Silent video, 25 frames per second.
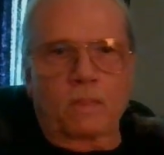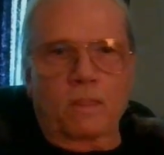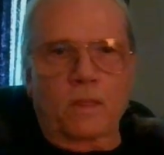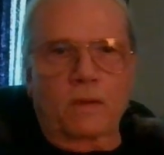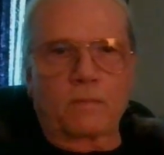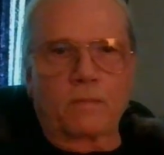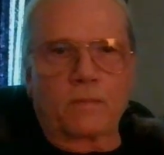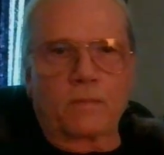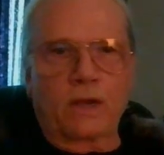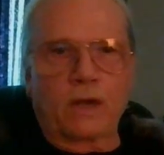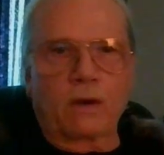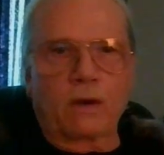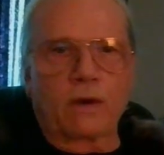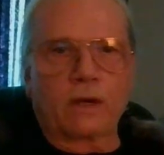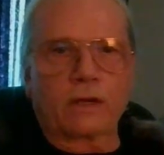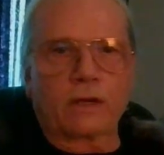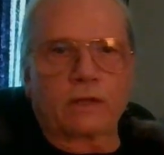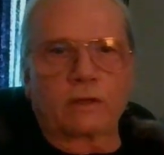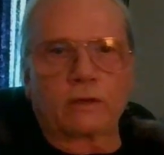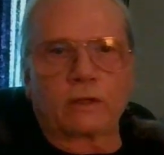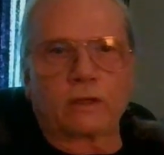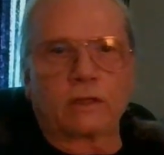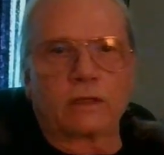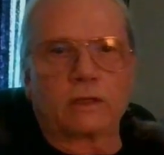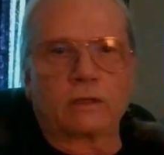
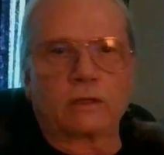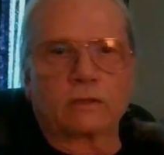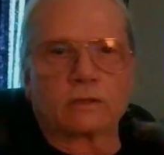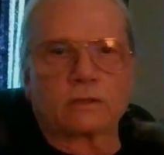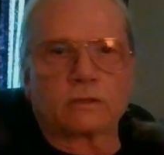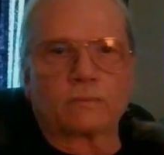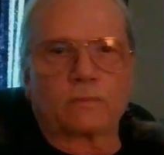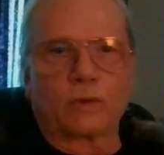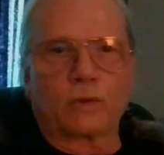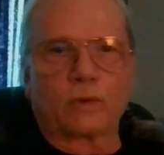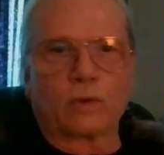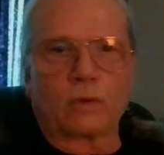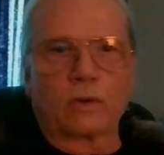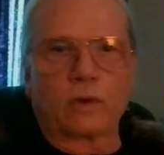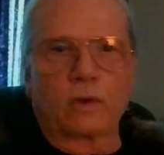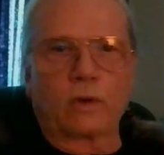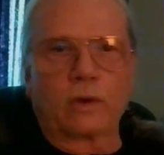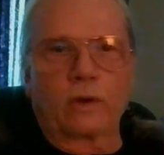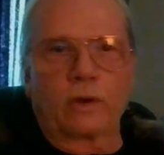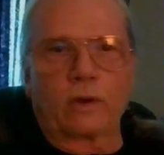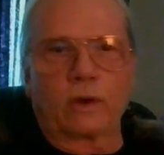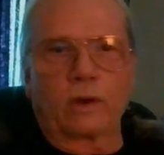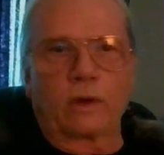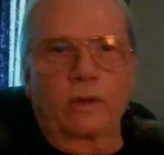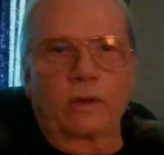America is
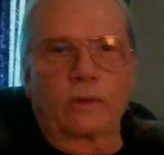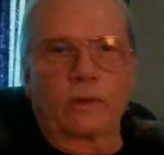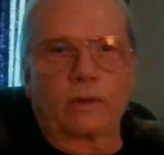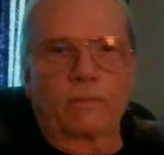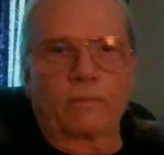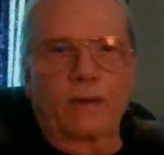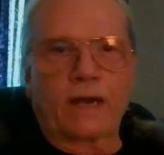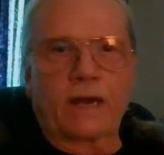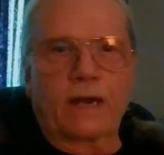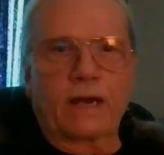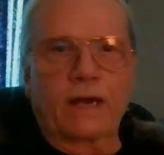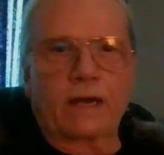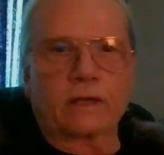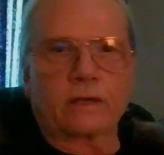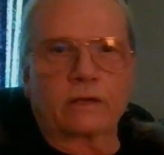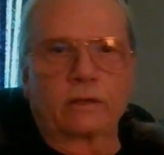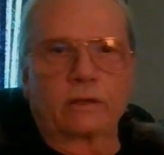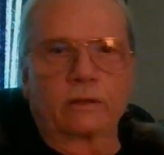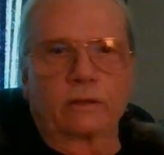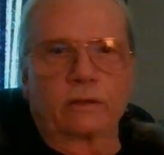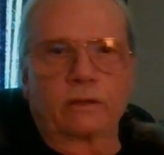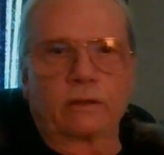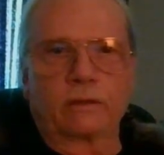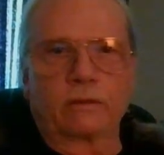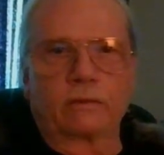born on the back
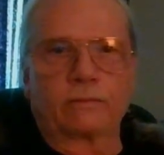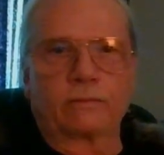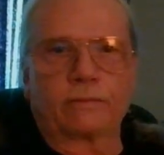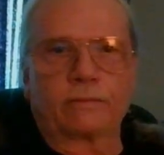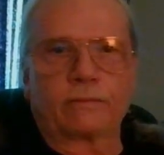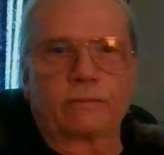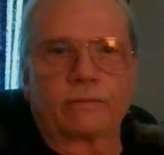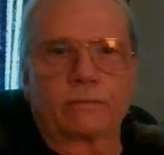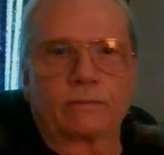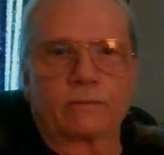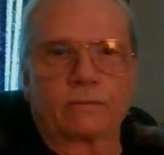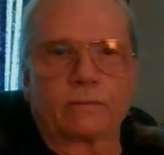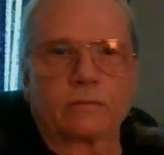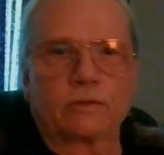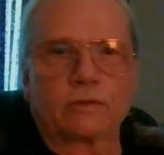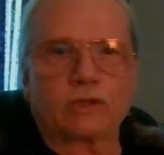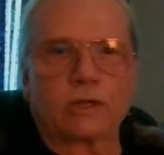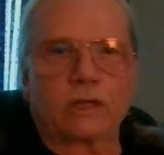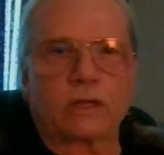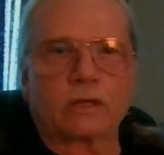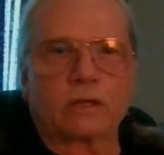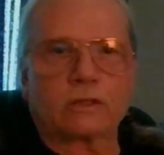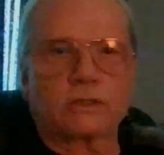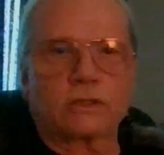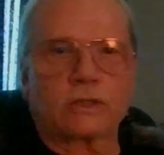of
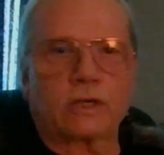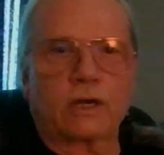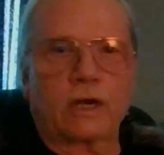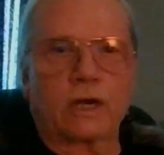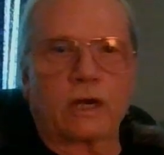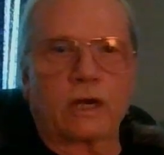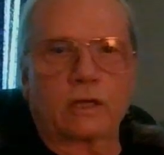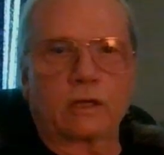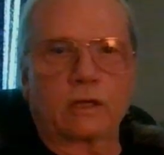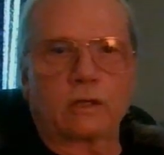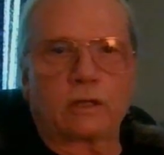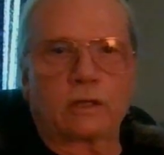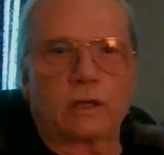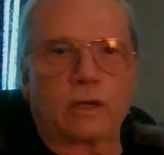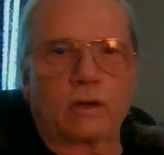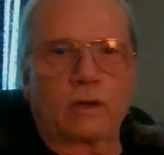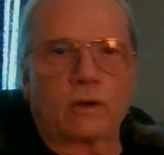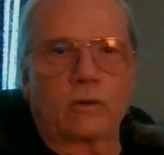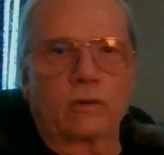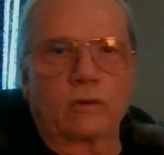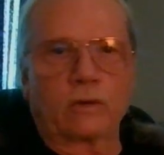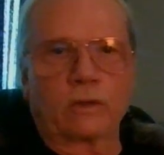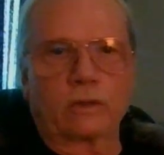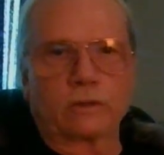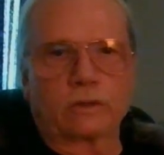genocide and
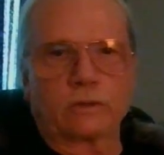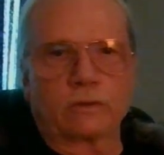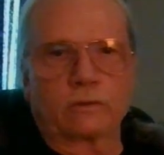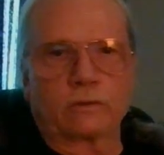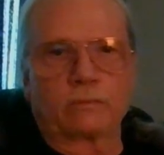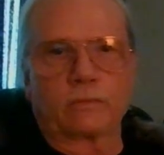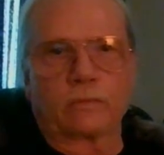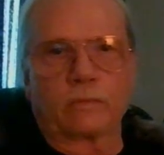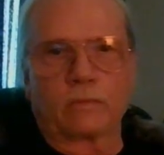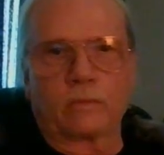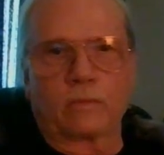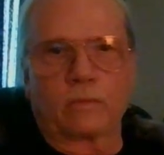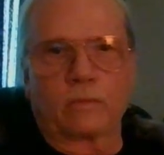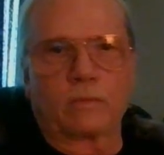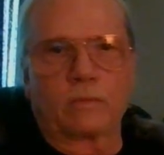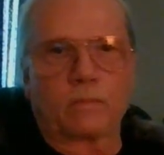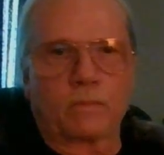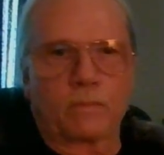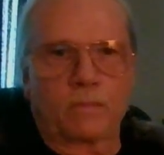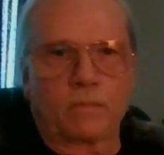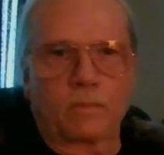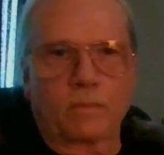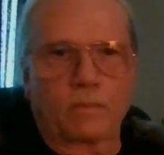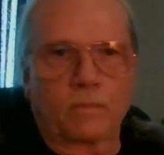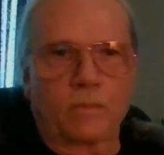terrorism
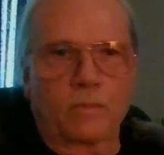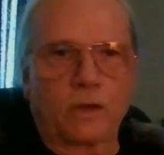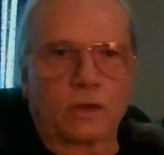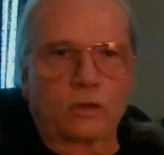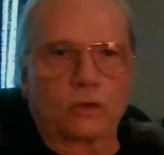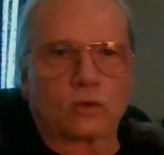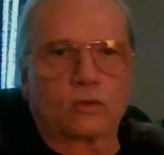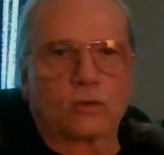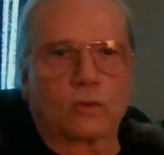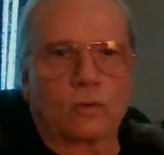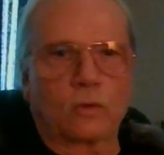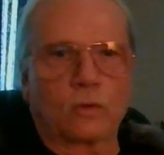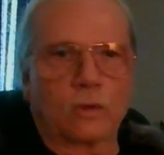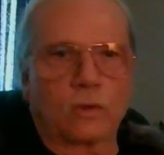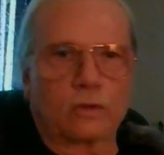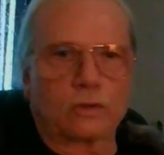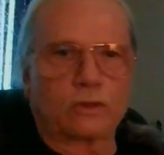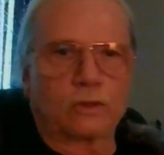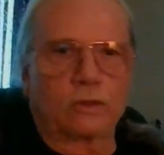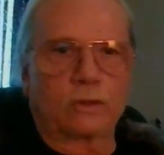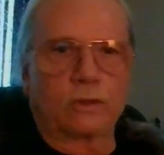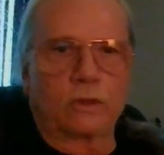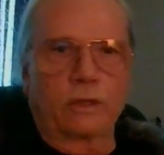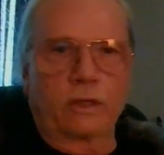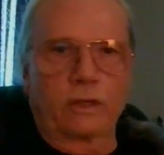and
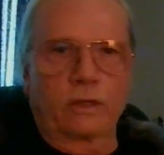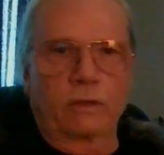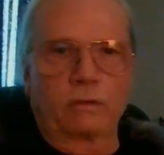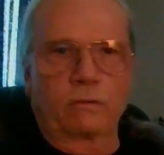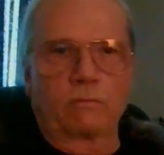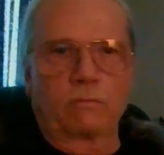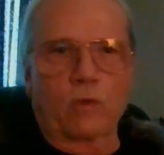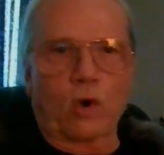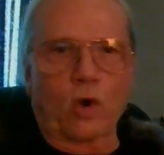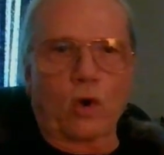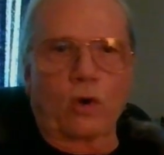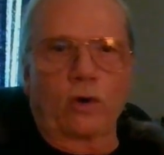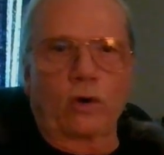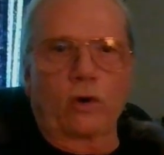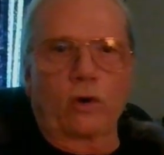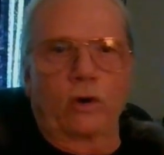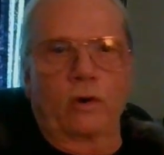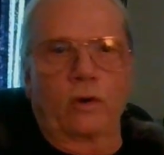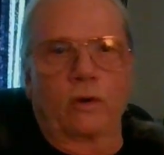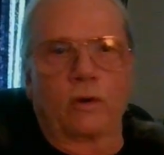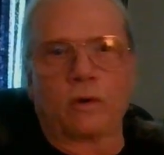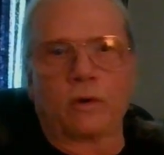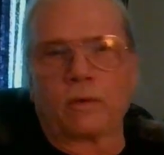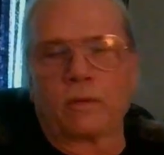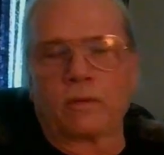torture and murder.
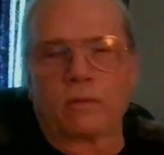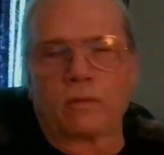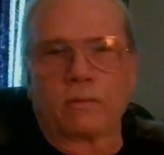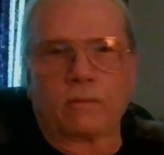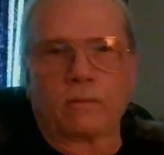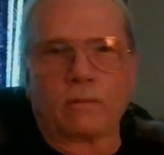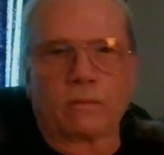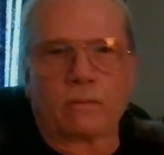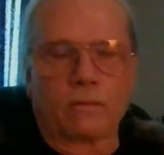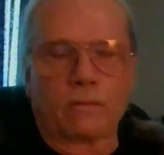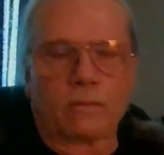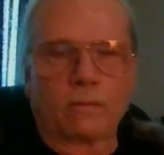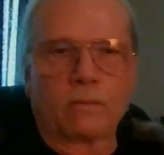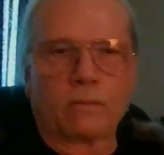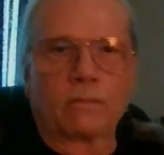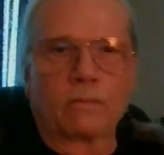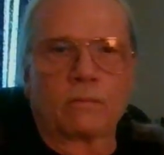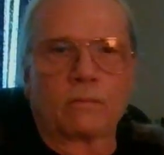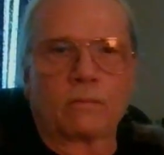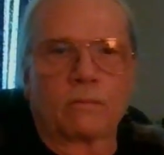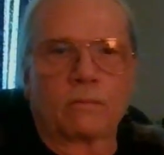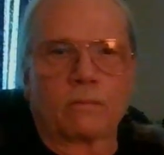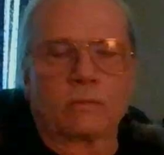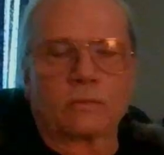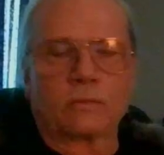
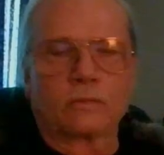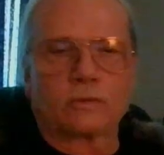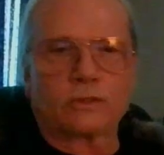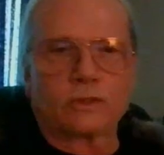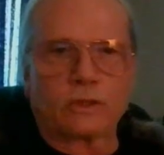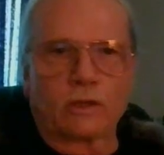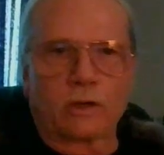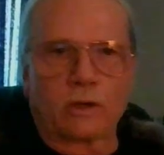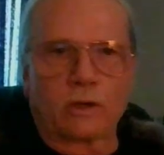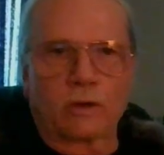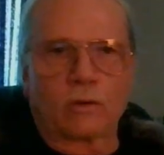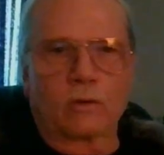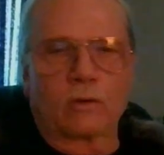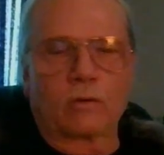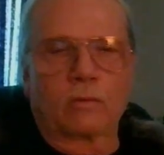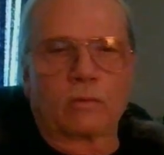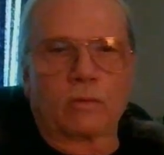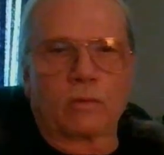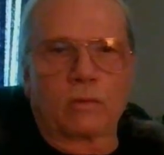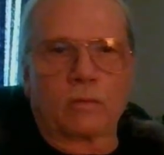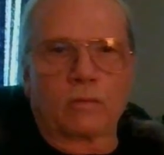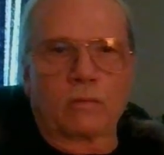So